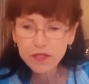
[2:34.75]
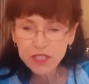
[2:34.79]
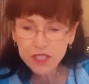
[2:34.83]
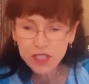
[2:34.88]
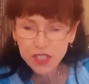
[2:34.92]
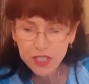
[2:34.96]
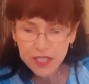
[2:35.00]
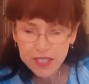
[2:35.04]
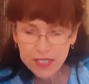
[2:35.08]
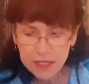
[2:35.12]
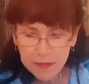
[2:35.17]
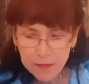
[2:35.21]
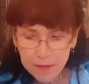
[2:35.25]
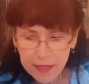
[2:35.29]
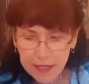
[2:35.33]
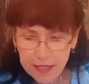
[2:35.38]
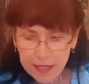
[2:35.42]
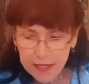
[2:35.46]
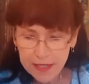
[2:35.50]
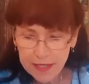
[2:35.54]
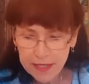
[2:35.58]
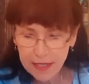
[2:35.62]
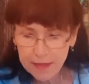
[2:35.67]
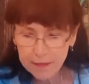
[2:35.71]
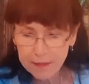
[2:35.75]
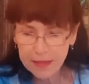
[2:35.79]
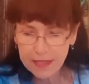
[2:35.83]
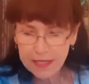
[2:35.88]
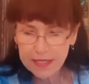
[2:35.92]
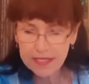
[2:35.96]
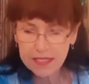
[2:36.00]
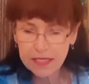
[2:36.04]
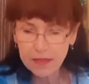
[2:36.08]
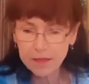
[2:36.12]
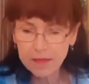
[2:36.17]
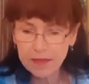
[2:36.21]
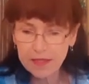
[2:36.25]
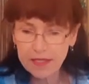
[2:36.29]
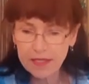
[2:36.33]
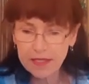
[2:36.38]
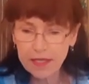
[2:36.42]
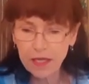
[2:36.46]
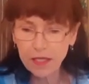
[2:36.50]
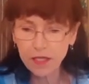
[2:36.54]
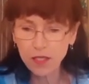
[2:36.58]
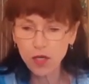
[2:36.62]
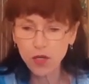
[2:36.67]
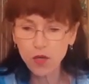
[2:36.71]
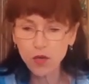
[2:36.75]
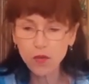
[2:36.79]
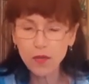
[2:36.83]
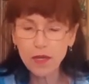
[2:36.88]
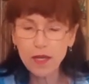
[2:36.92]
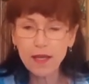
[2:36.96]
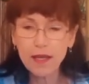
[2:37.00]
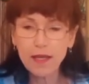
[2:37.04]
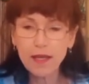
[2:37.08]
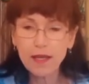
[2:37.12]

in just a minute. And I mixed up the yellow.